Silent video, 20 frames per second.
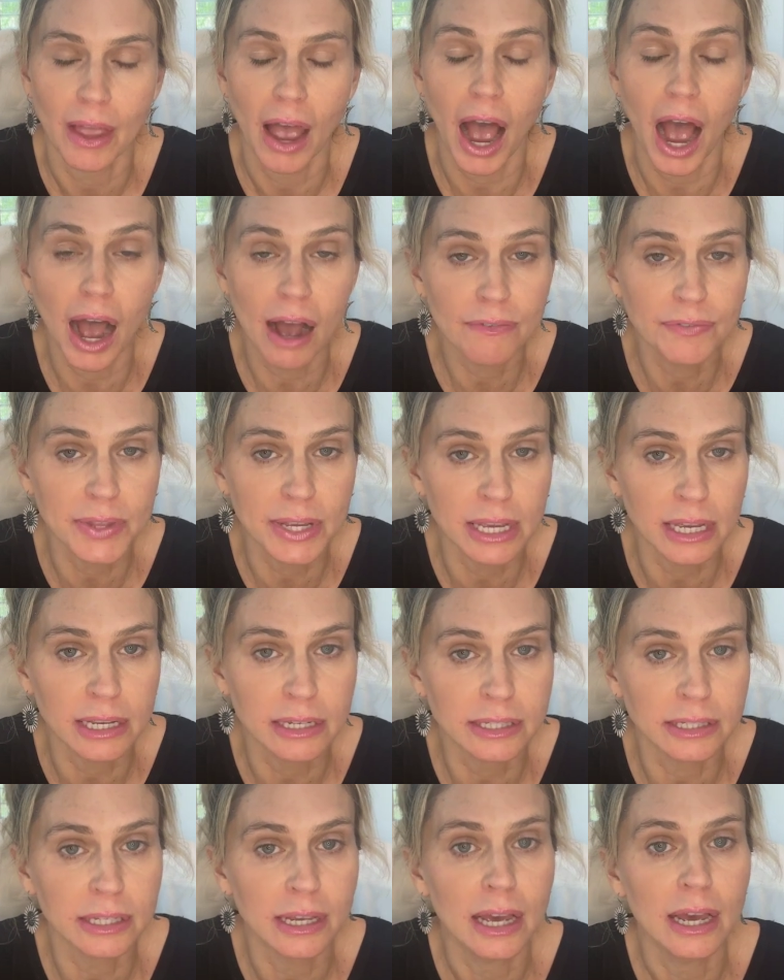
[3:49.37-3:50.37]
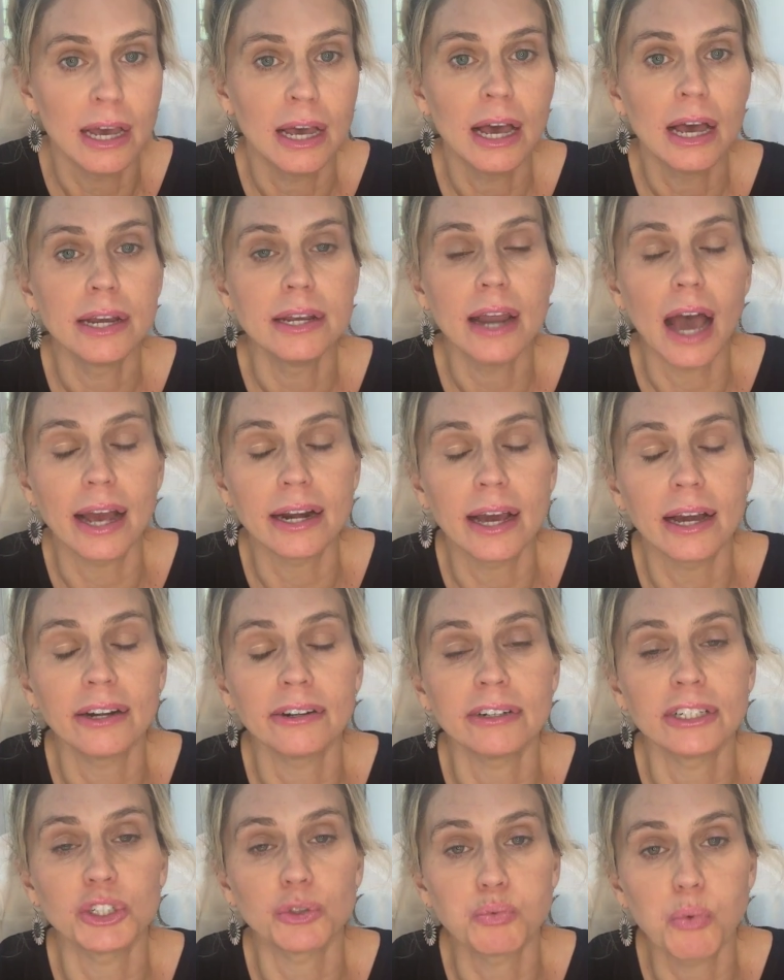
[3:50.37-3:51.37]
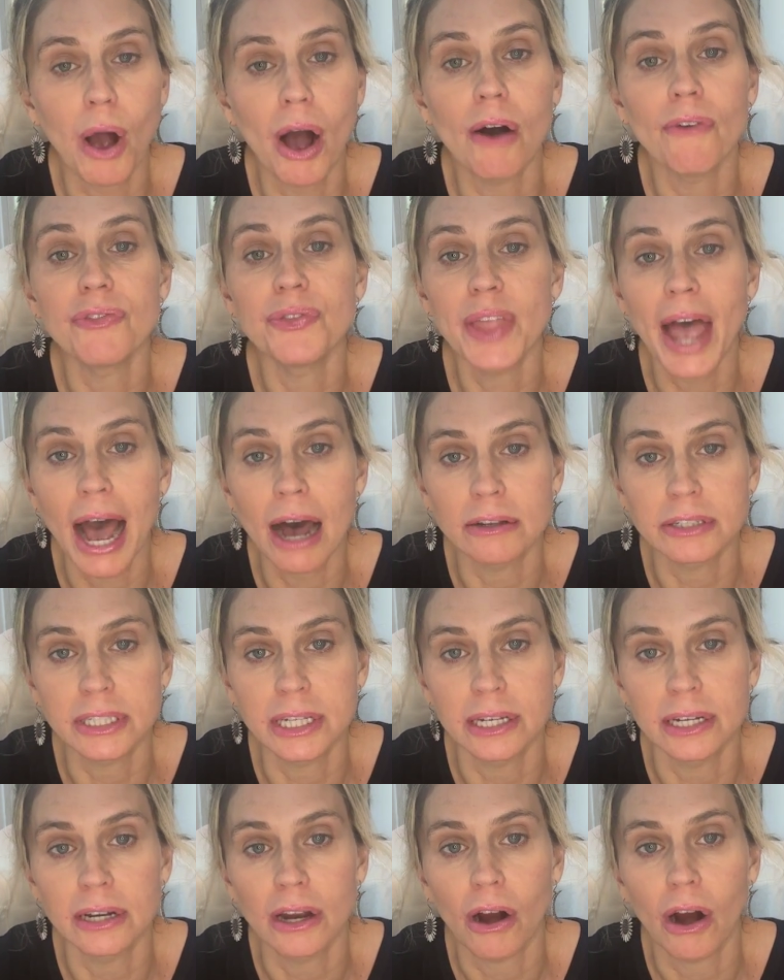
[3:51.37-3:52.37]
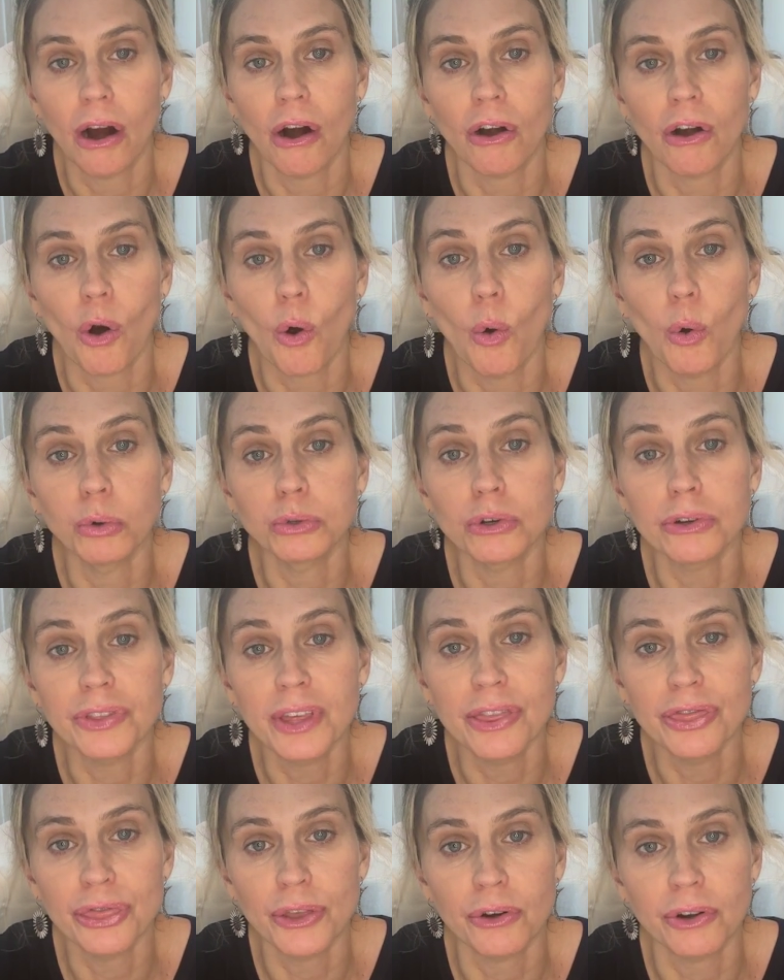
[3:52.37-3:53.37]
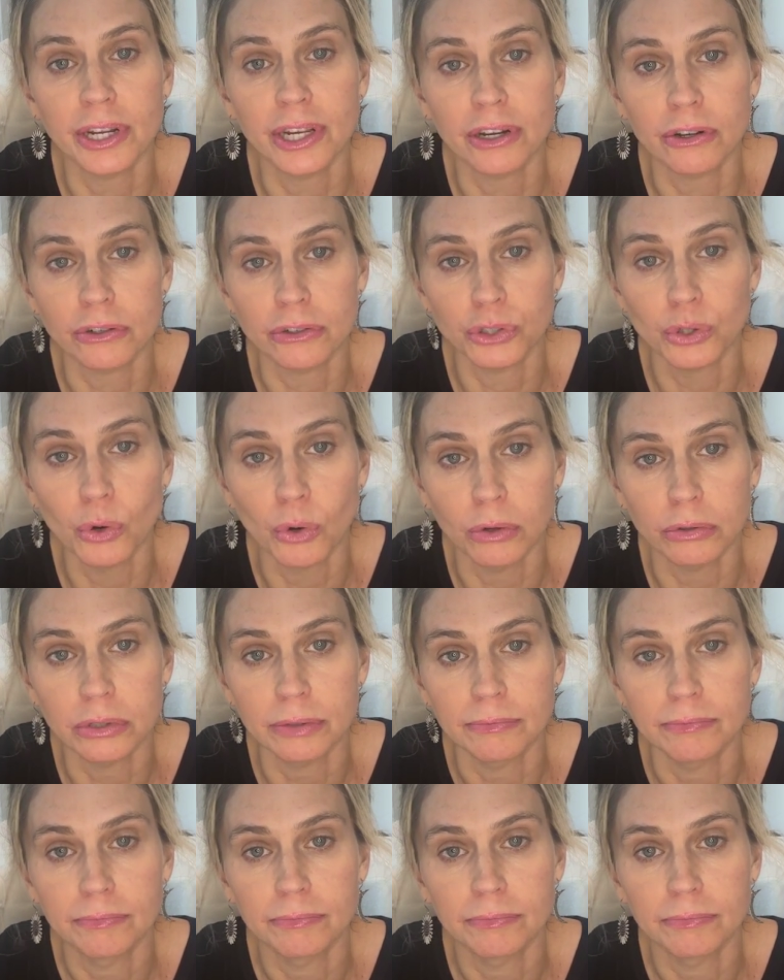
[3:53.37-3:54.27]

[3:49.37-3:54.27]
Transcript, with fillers: Of these, 912,000 are older than 30 years old.